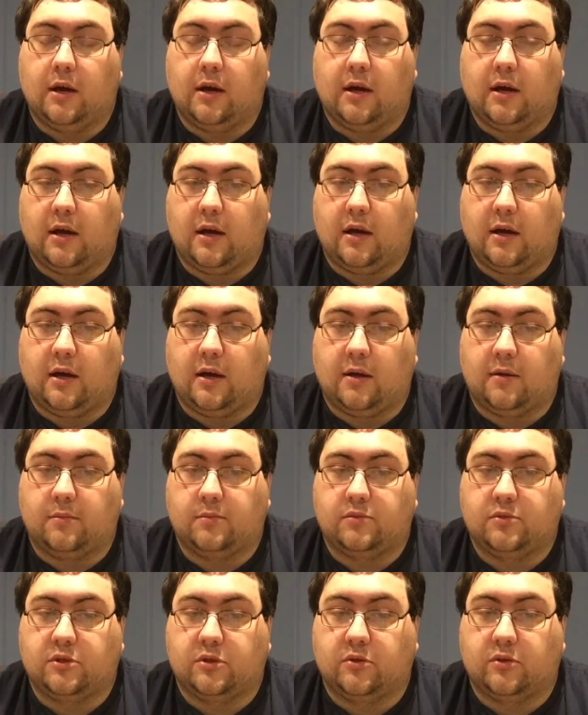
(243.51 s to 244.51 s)

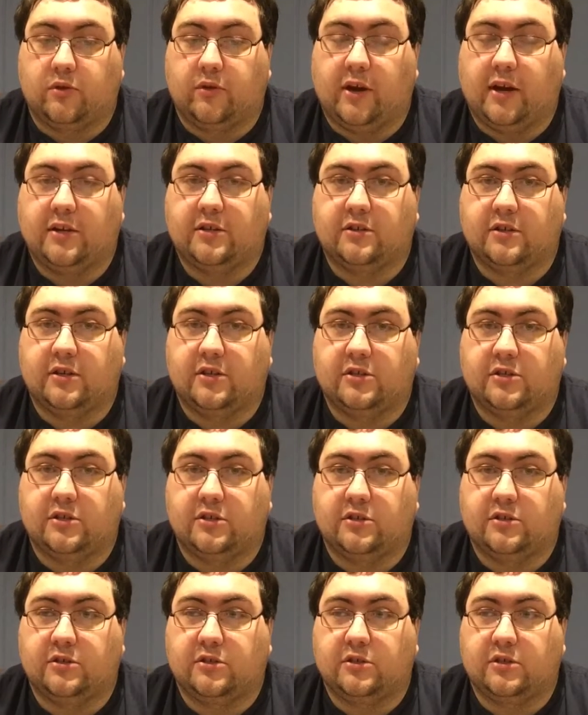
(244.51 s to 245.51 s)
So
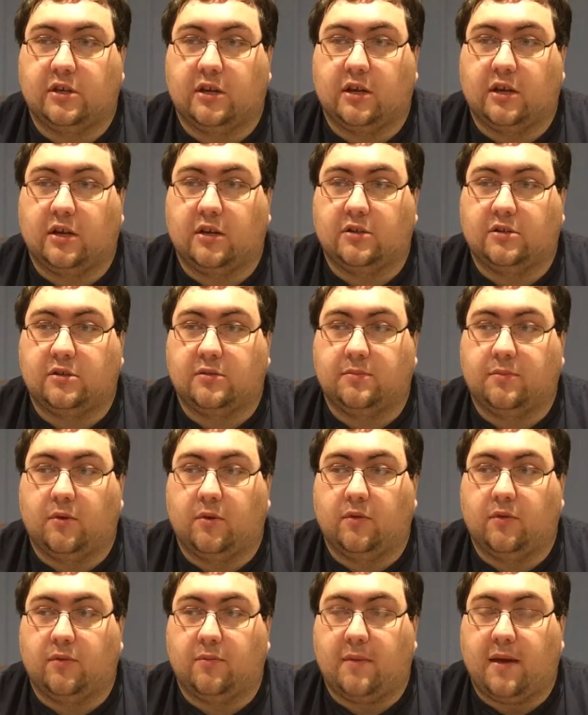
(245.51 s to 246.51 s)
congratulations to
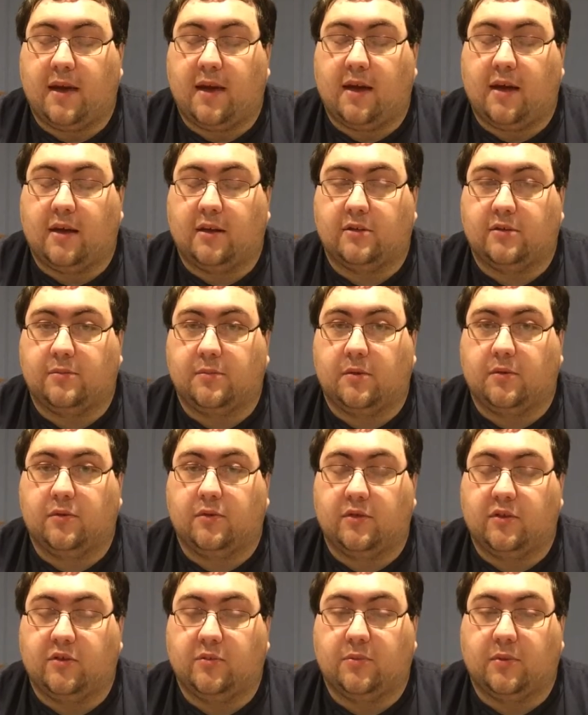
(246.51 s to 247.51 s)
both
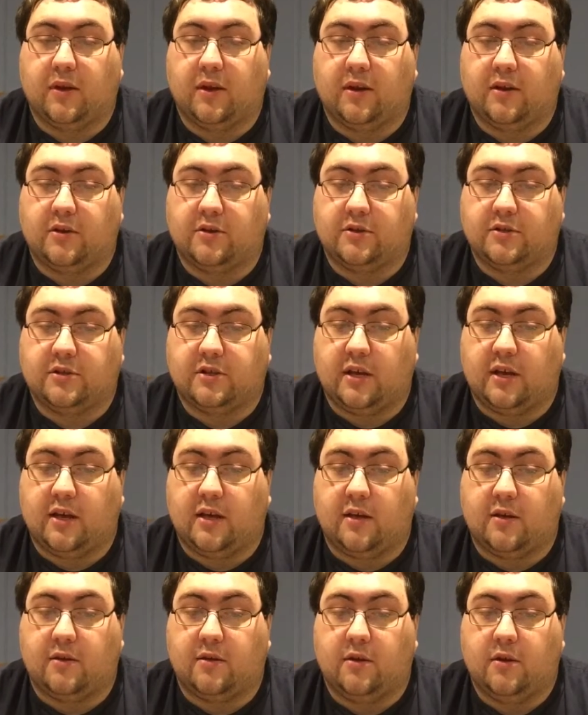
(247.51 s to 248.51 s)
of these players,
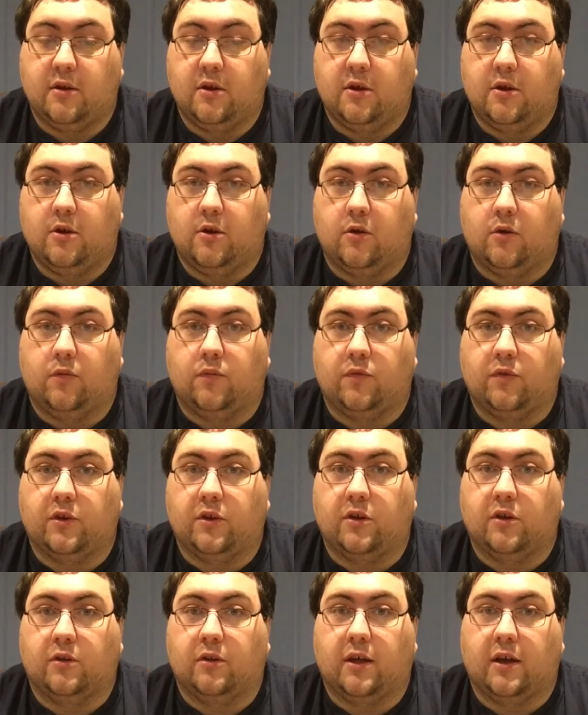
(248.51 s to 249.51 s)
and hopefully
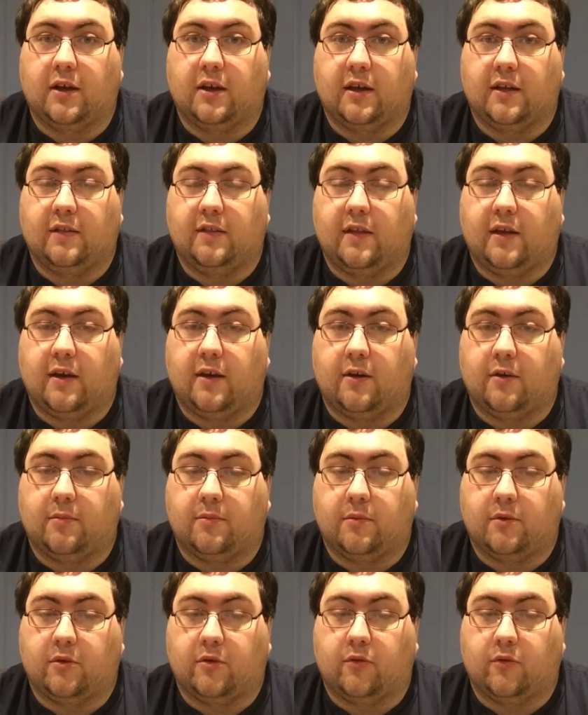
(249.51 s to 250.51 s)
good luck in
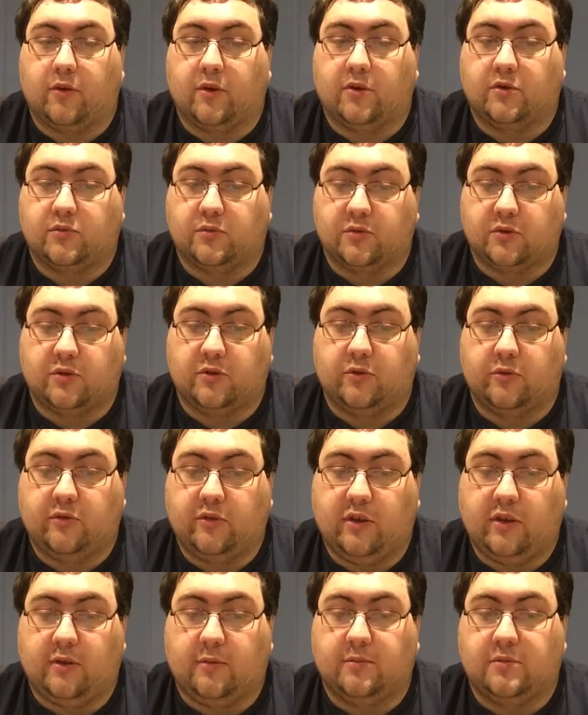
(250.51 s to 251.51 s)
their careers with their new
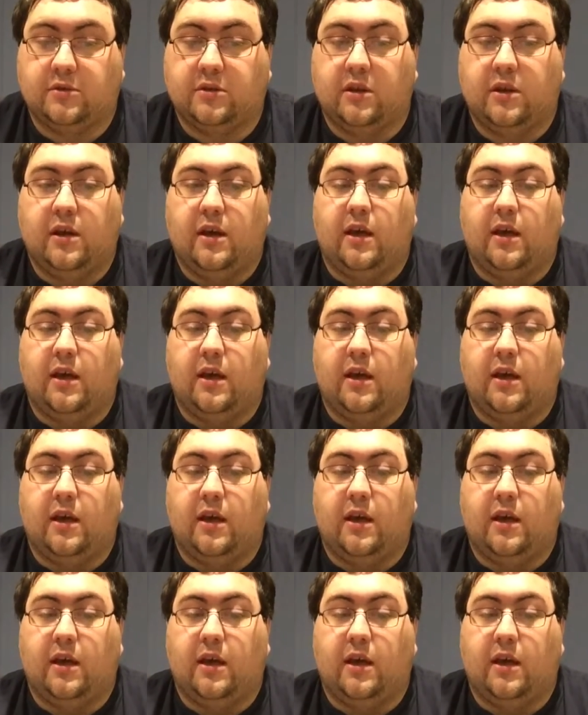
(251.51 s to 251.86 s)
teams.